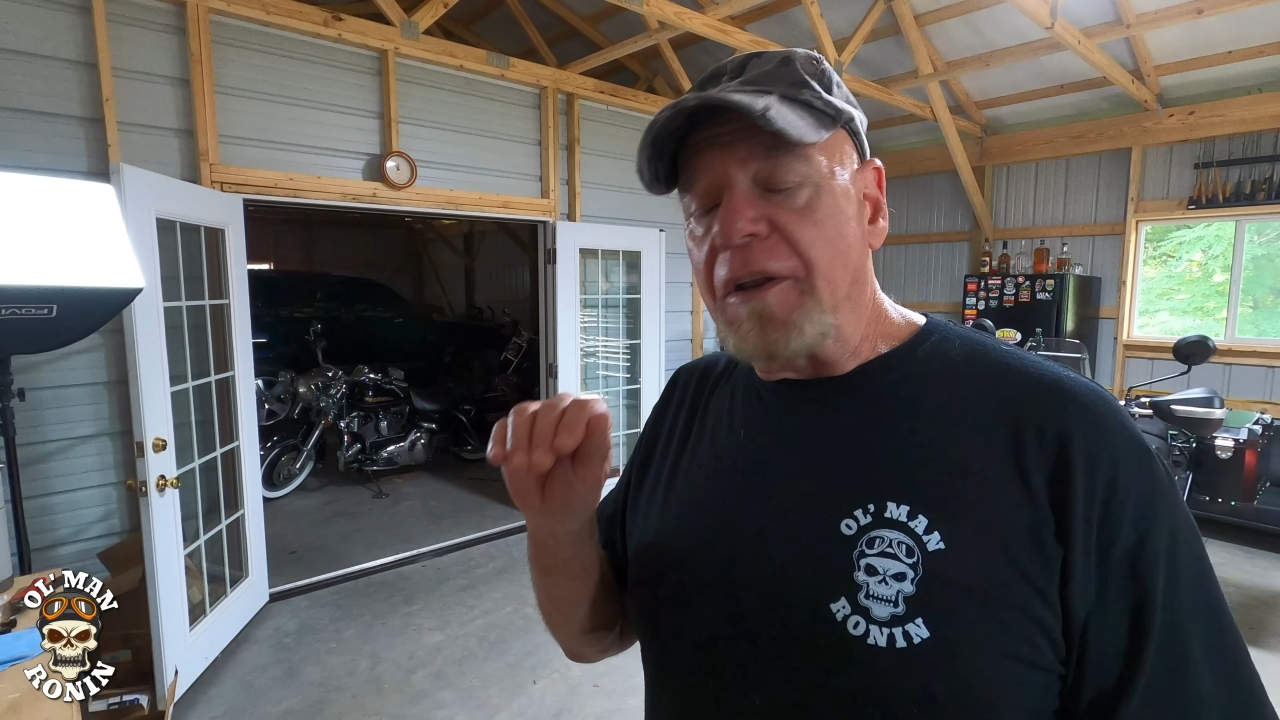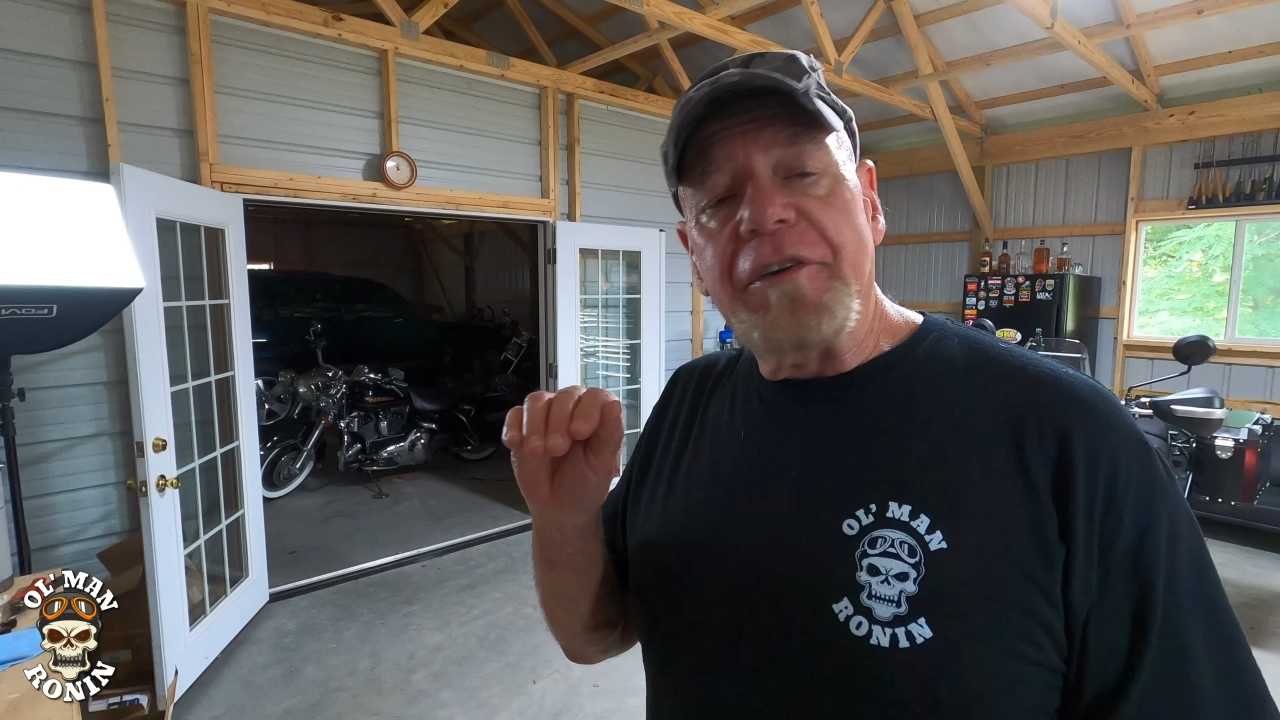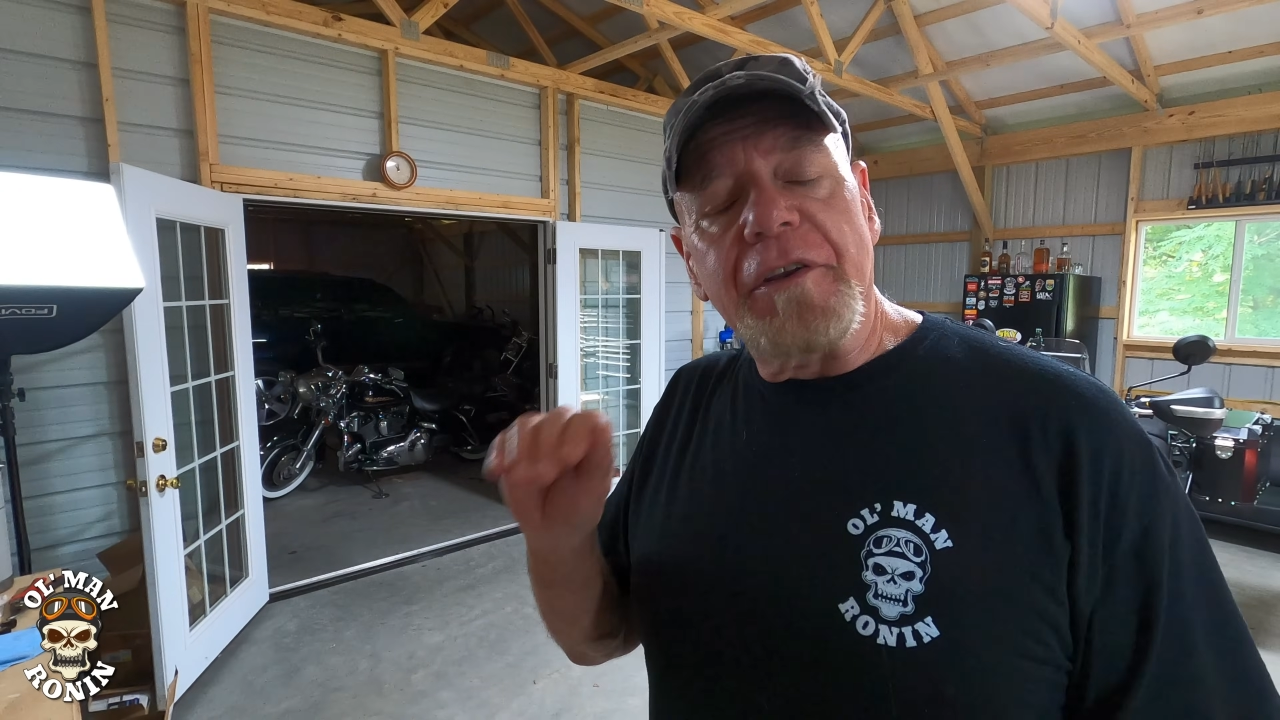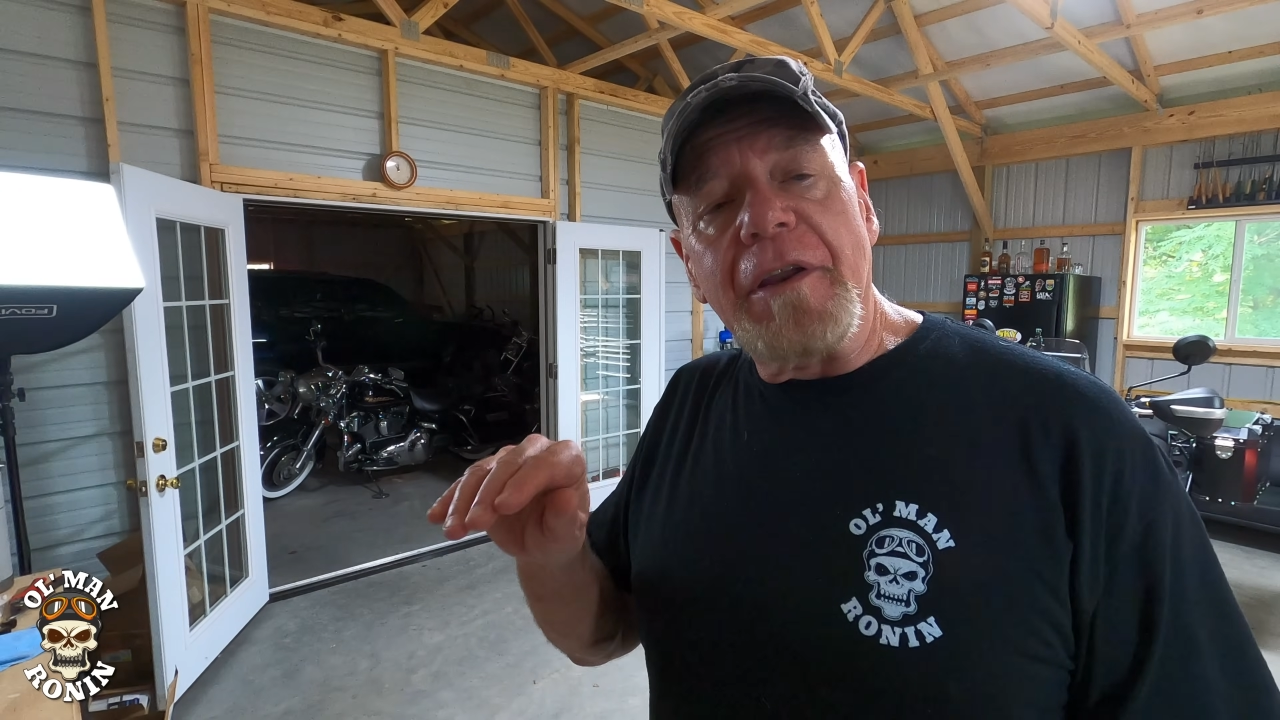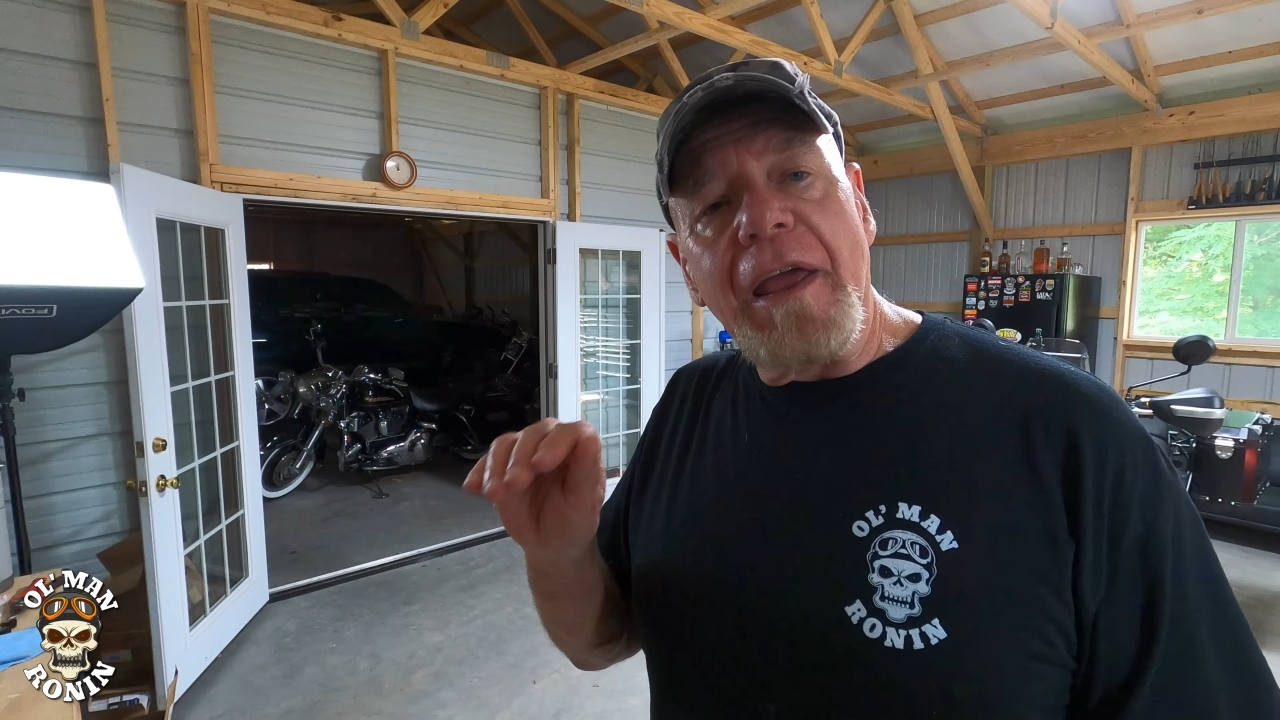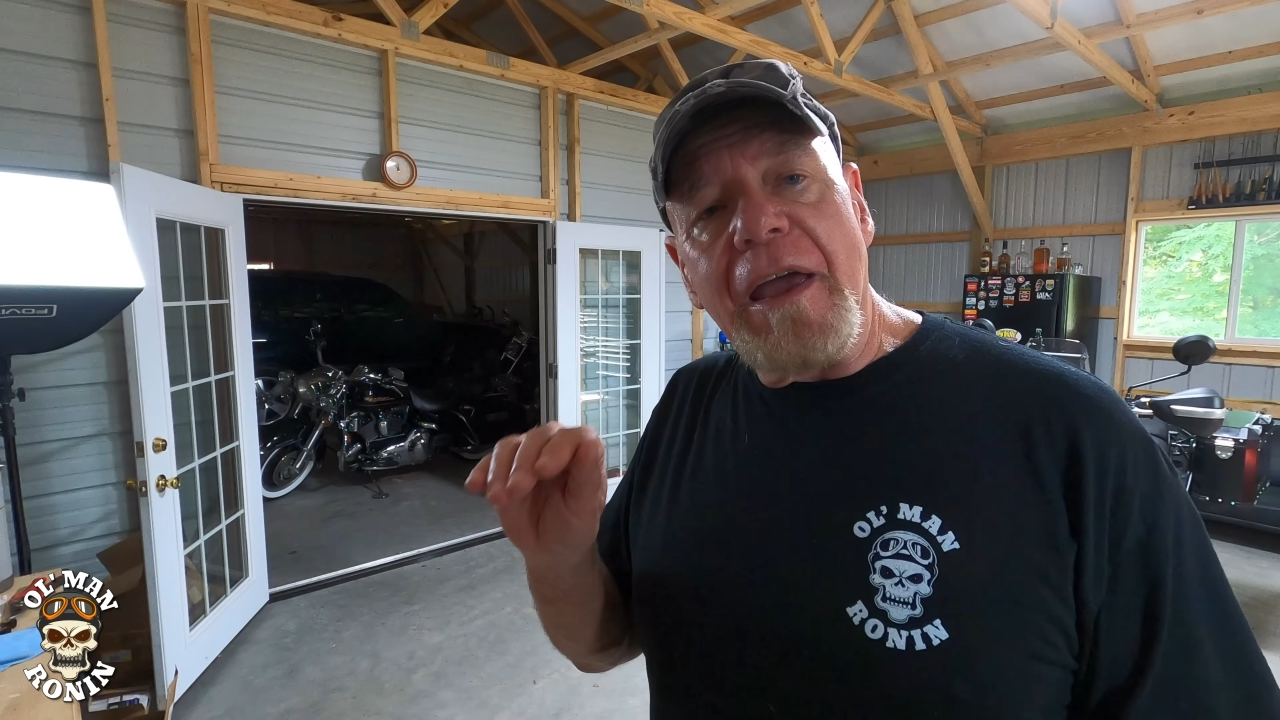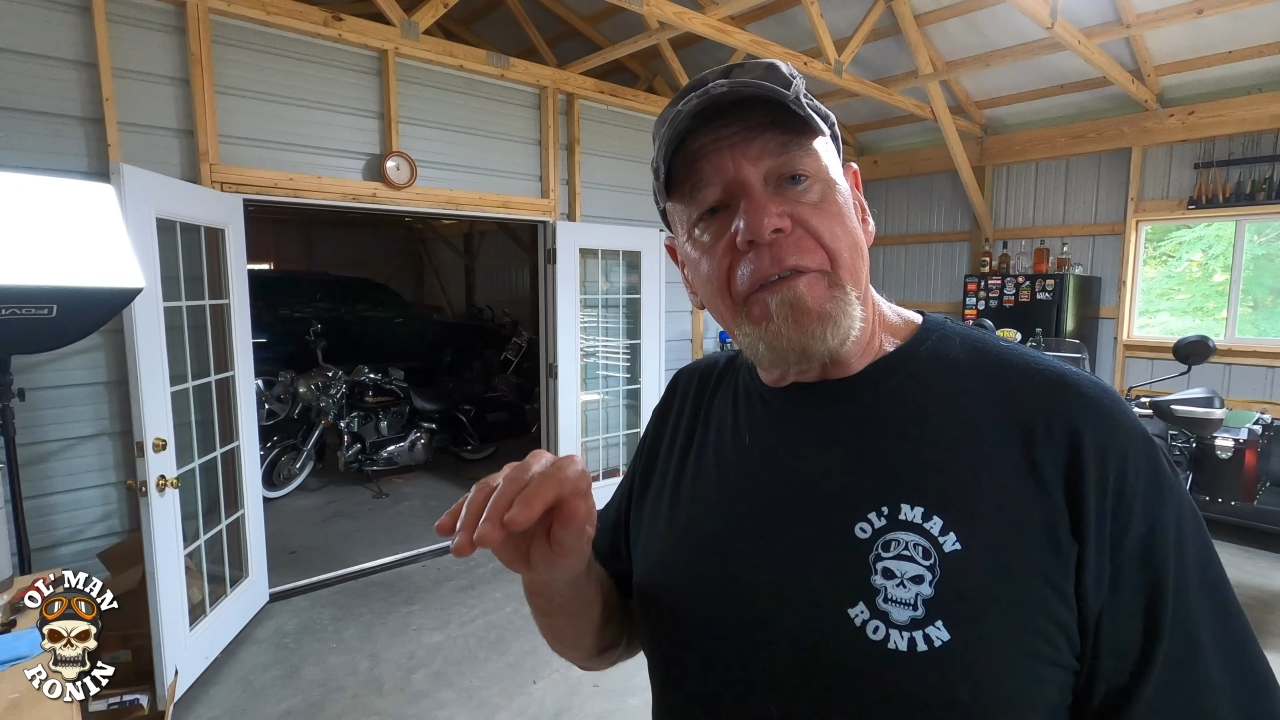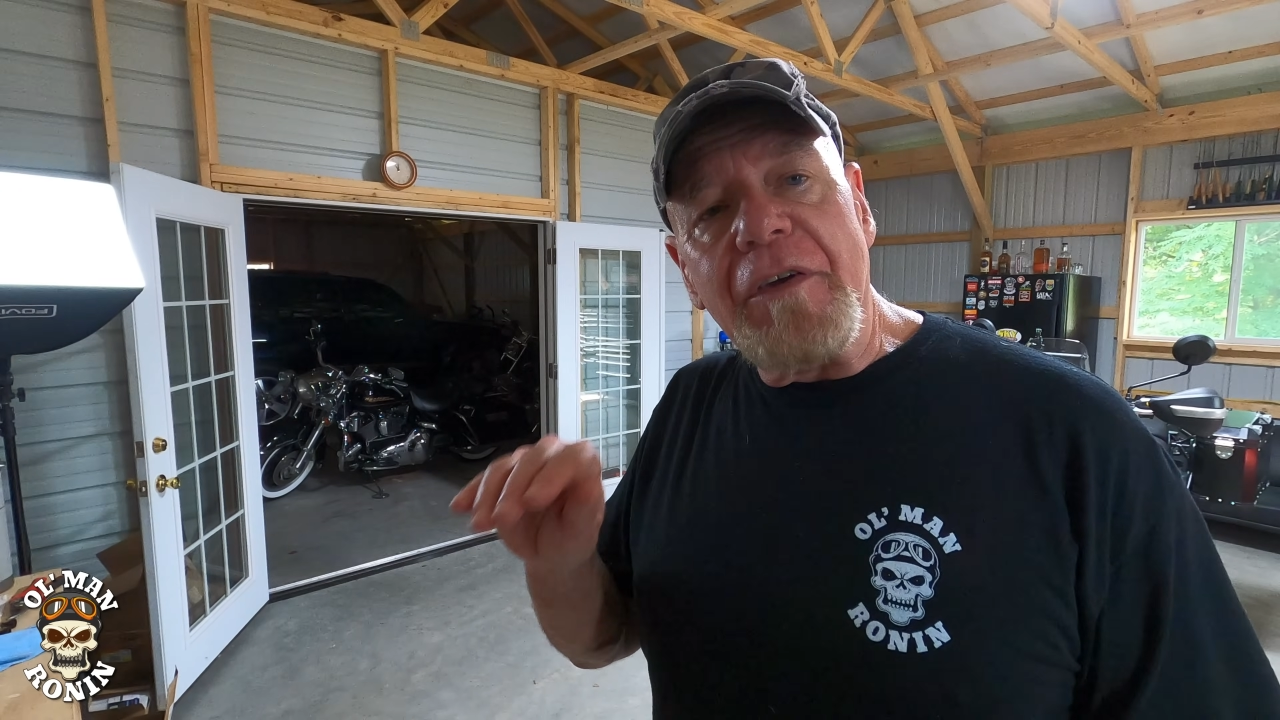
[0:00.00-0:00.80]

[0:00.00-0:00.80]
I didn't have